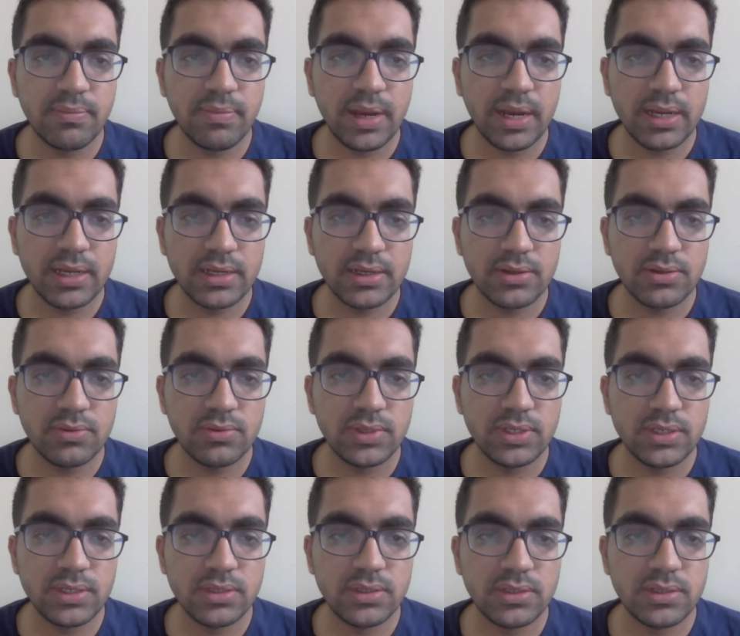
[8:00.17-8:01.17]
back
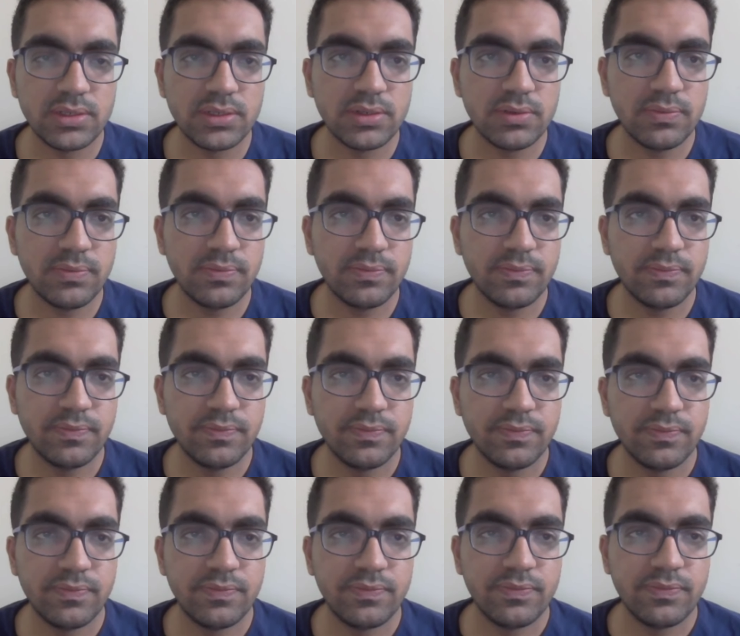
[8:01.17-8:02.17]
over here,
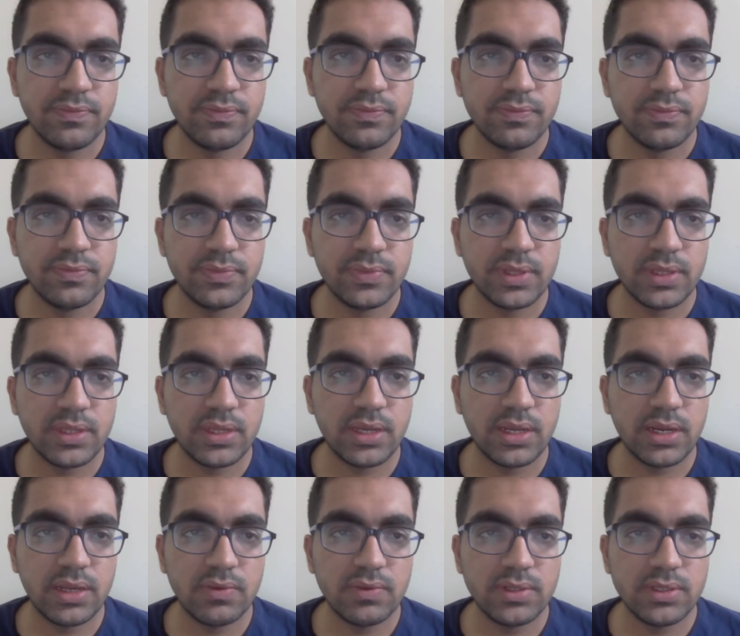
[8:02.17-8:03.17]

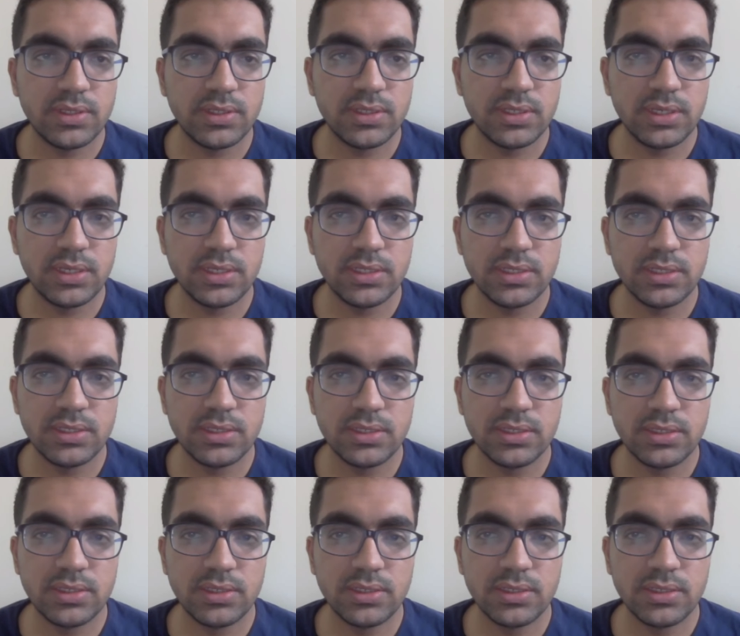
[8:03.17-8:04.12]
and I will say is